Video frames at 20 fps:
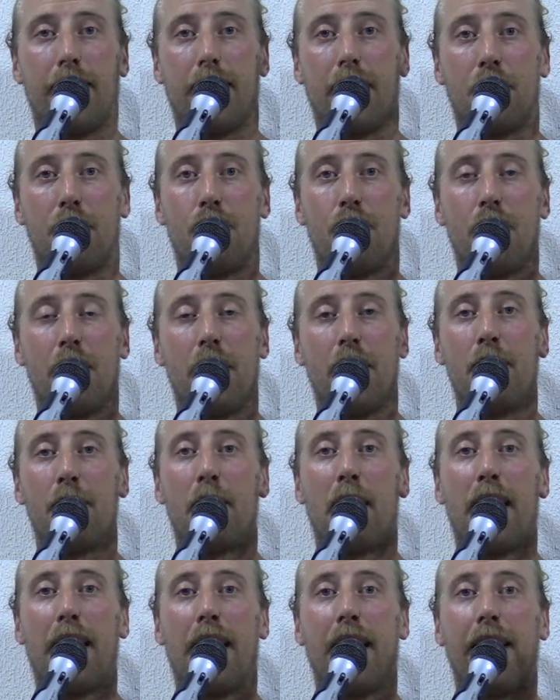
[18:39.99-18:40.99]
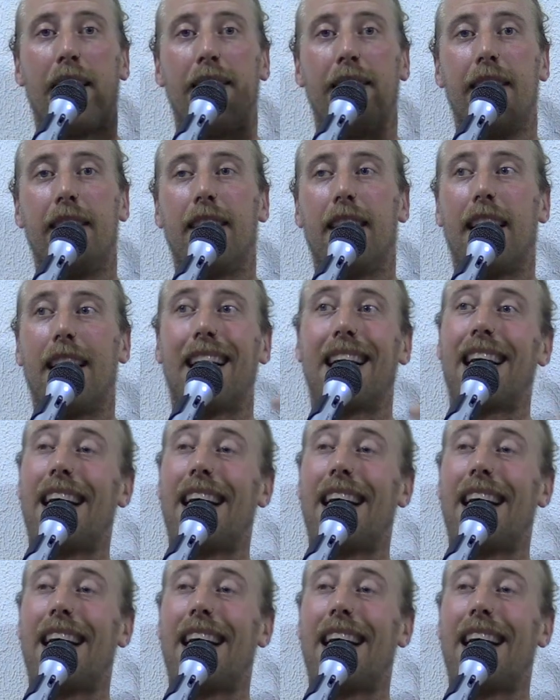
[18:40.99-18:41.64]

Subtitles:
this shit in my head that like,